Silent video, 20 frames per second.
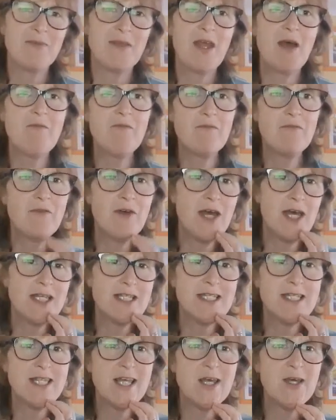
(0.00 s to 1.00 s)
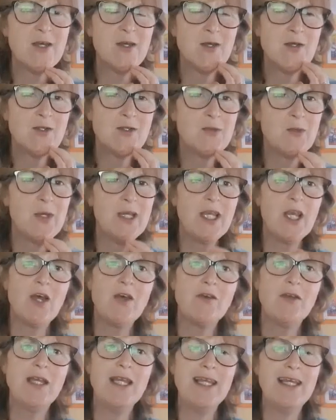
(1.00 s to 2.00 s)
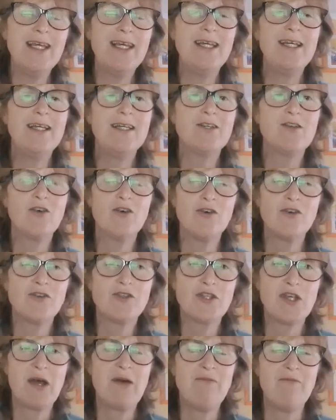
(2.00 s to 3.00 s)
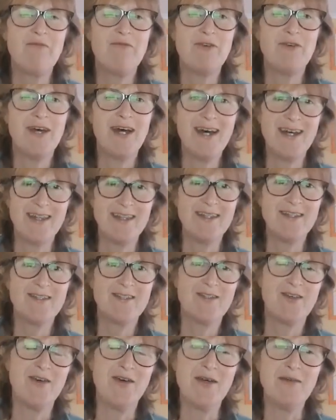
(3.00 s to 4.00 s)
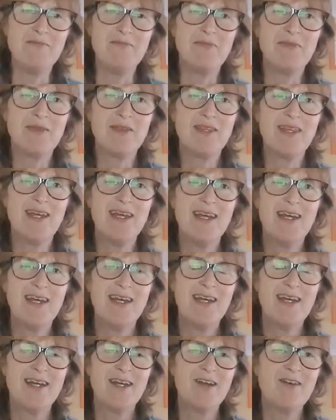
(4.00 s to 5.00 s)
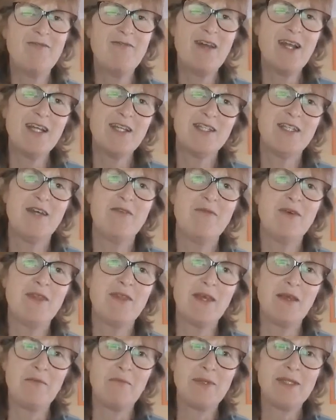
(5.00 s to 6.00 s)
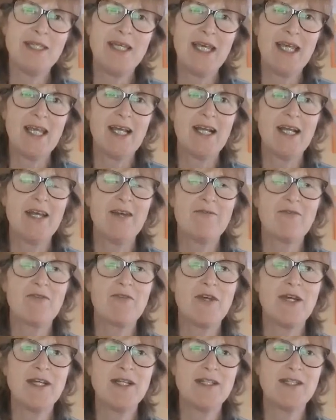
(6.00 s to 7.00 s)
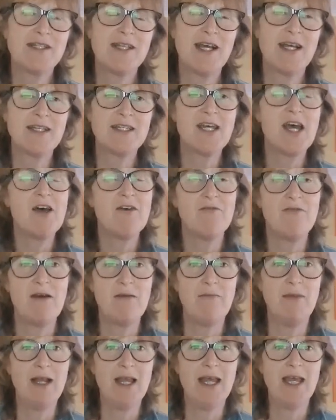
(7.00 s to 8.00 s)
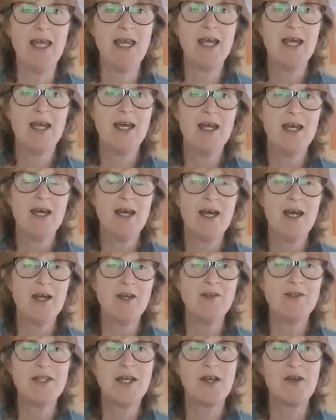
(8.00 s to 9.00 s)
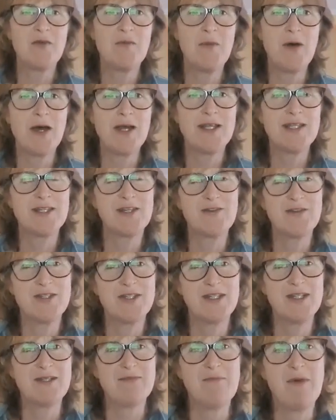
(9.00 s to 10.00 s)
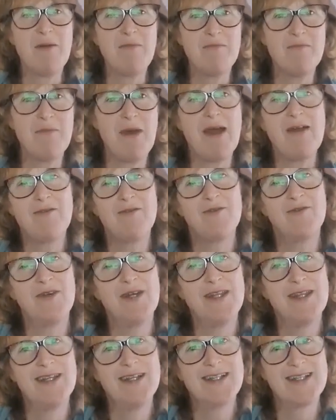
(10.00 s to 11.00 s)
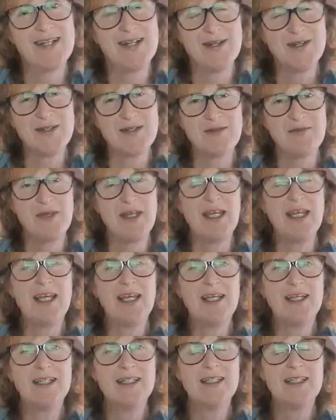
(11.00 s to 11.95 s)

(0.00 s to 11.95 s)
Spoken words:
Comfort to those we know need God's comfort at this time. In our fellowship, we think particularly of Chris and her family, who said goodbye to Chris's mum, Beryl, in this last week.